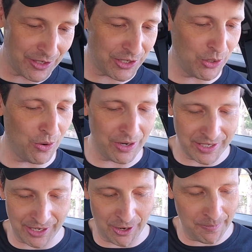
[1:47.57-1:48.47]
sure.
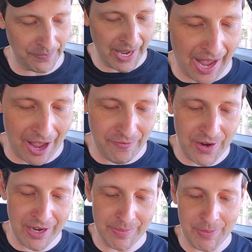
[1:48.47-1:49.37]
So I
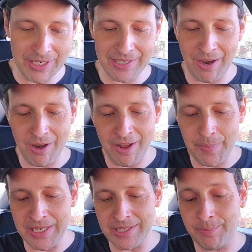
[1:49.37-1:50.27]
figured we would start off
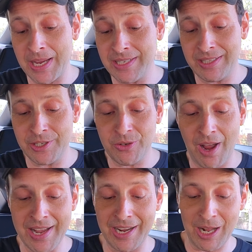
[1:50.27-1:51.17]
by just basically
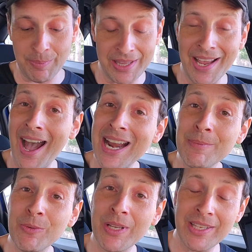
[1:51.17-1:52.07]
trying a couple of the
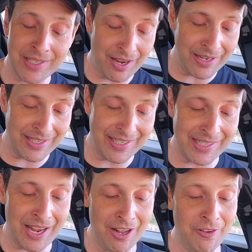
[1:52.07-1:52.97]
items with the sauce
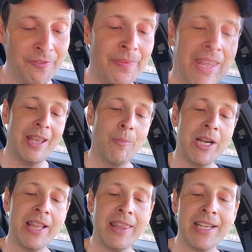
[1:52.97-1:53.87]
itself. And
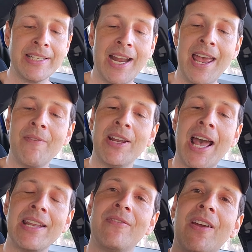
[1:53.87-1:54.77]
one of the things that I haven't
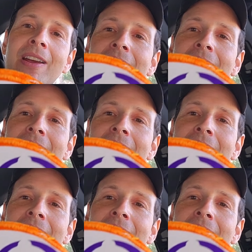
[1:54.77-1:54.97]
had in a very